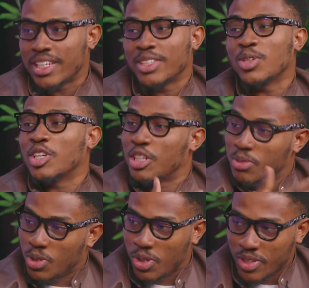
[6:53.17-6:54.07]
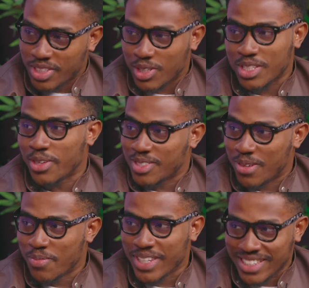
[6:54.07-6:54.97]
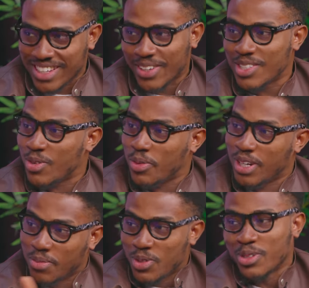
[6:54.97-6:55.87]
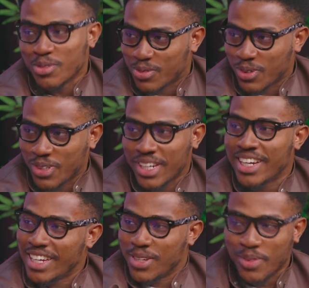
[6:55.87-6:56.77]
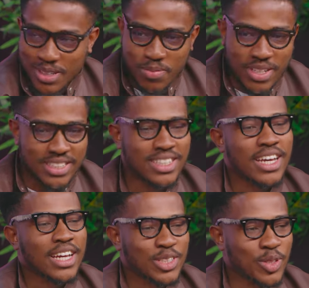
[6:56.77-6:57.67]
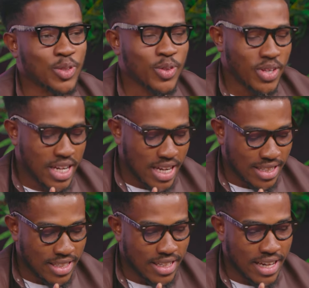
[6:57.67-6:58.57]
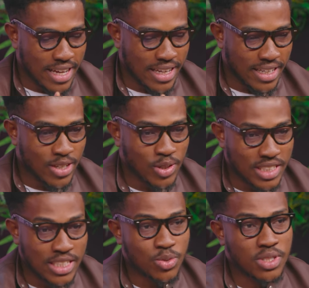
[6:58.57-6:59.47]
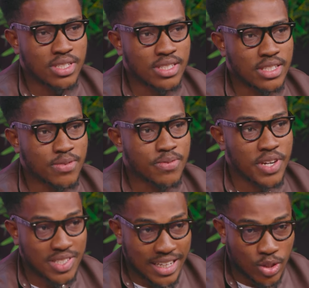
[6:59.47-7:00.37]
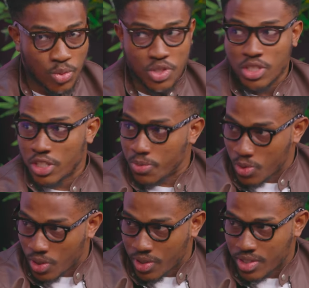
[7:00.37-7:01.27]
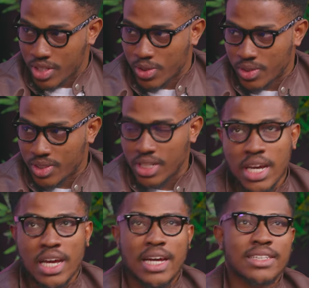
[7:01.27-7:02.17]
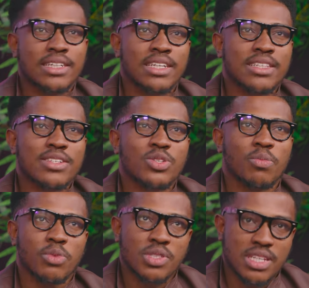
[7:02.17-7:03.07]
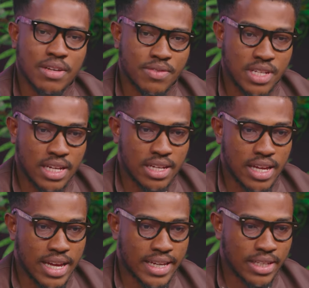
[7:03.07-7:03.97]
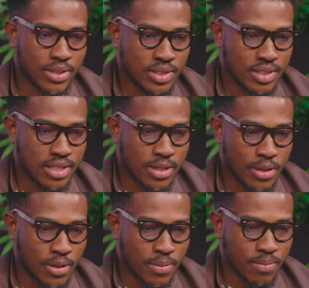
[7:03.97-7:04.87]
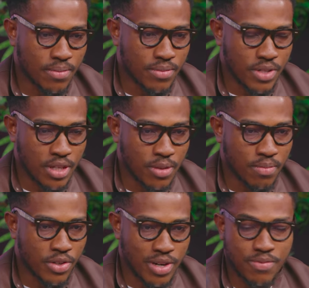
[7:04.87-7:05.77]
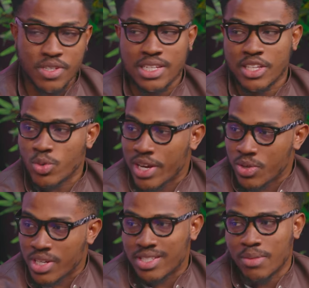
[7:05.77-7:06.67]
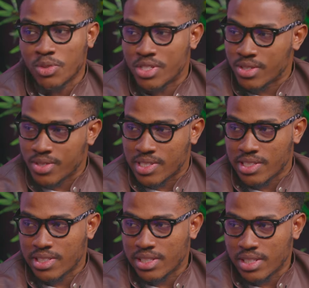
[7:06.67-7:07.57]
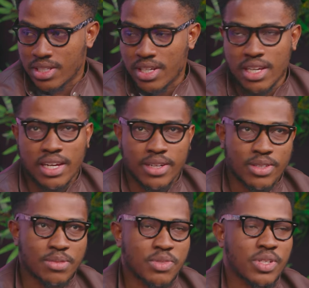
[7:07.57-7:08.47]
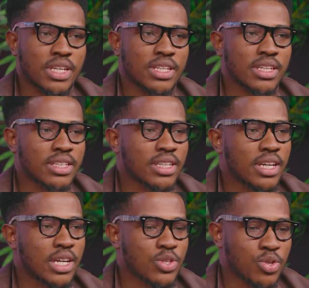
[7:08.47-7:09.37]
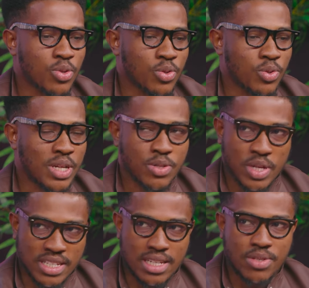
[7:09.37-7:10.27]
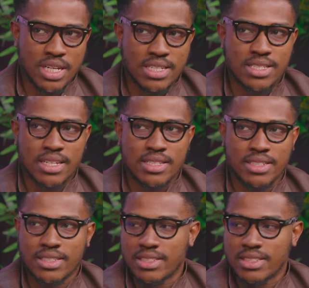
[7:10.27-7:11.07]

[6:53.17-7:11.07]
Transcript: I saw cryptocurrency because I was amazed. Now, look at what I'm looking for in one place. So I think I got it. It was the first I got was the cryptocurrency course. And then I think some months after, I got graphics and UI UX simultaneously. I got them together. So that was how it started.